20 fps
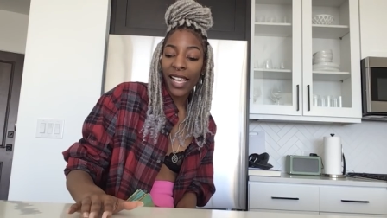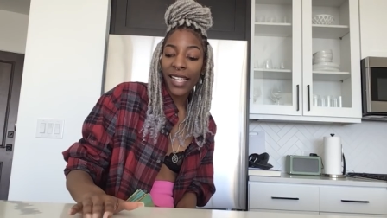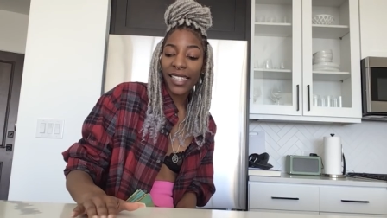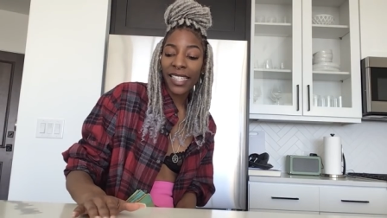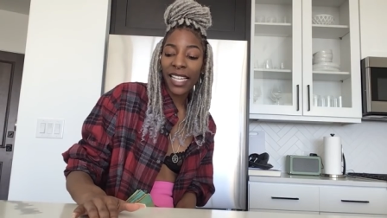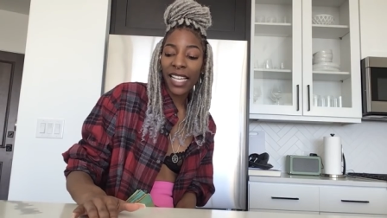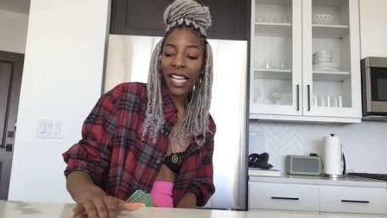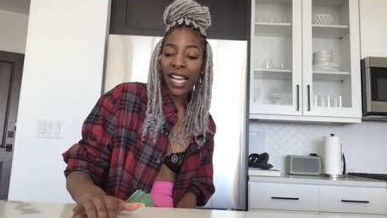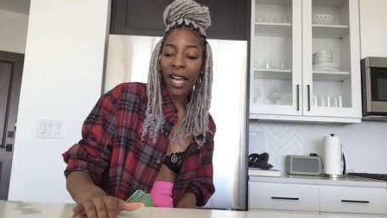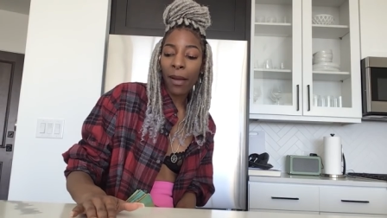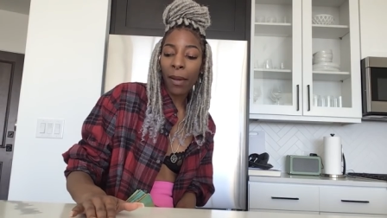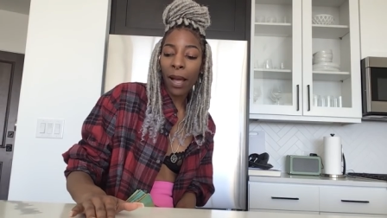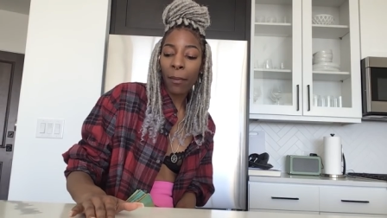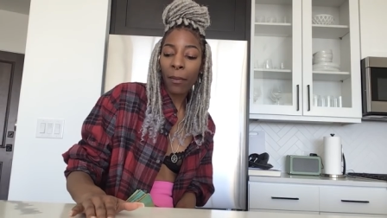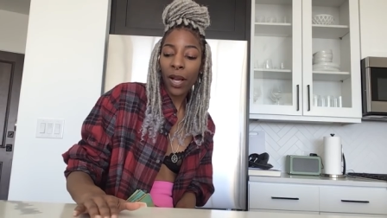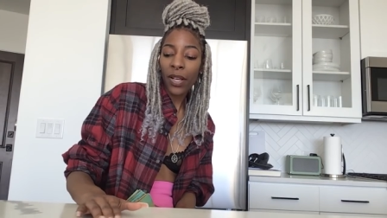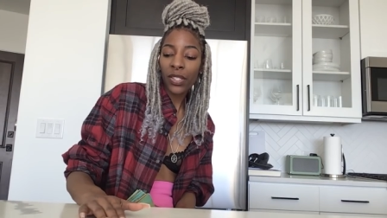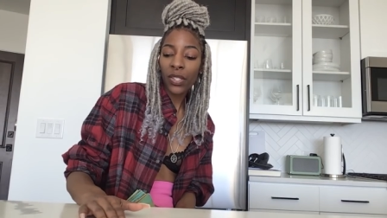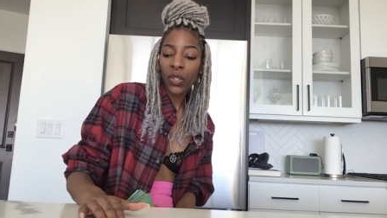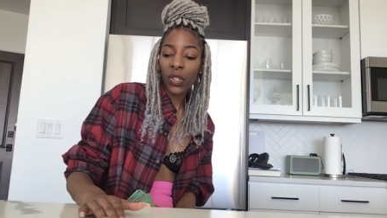Yeah, I, I'm
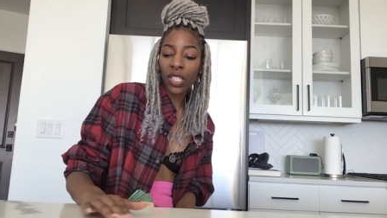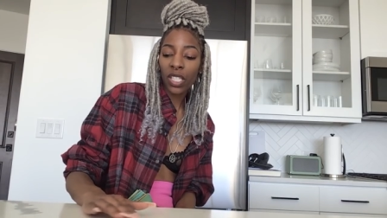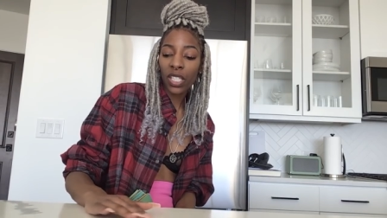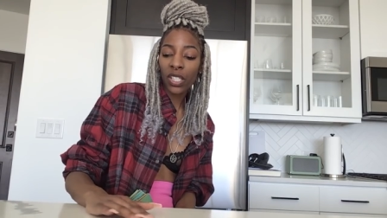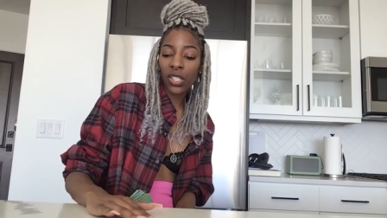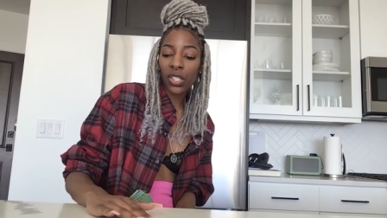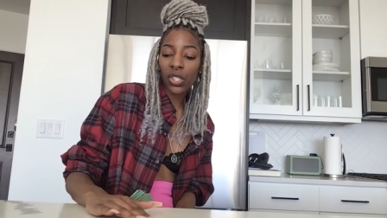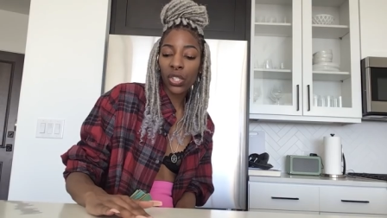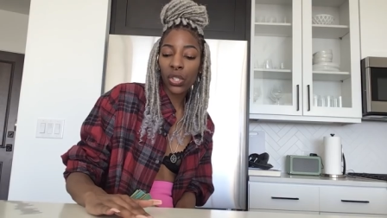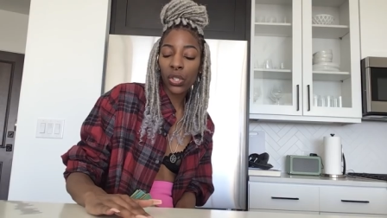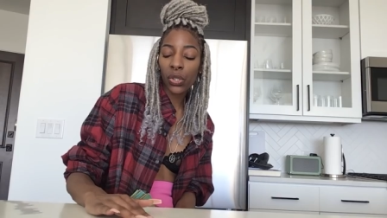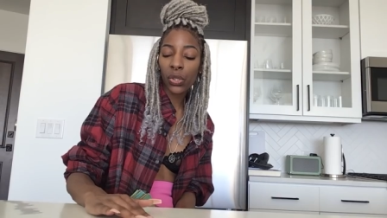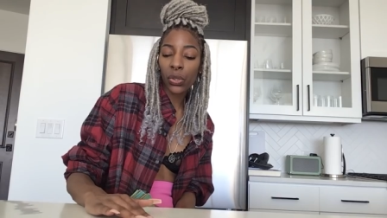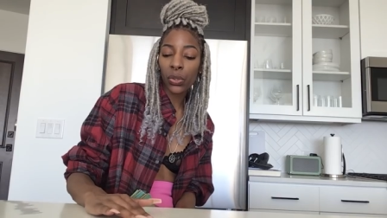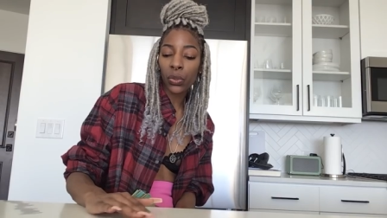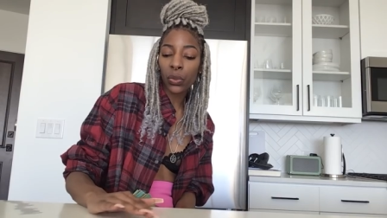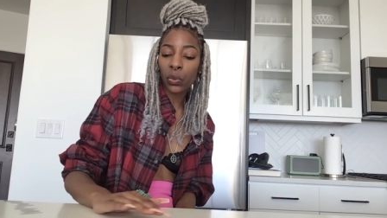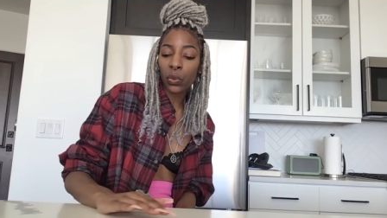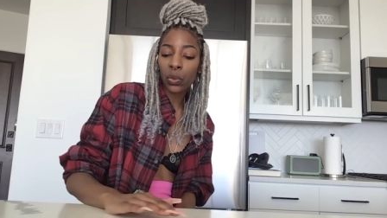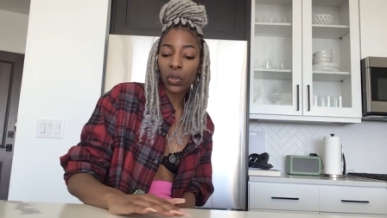also getting
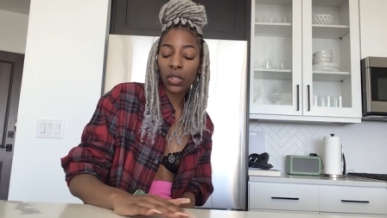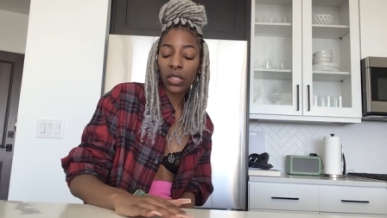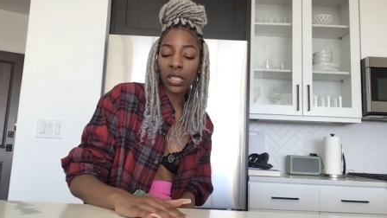two.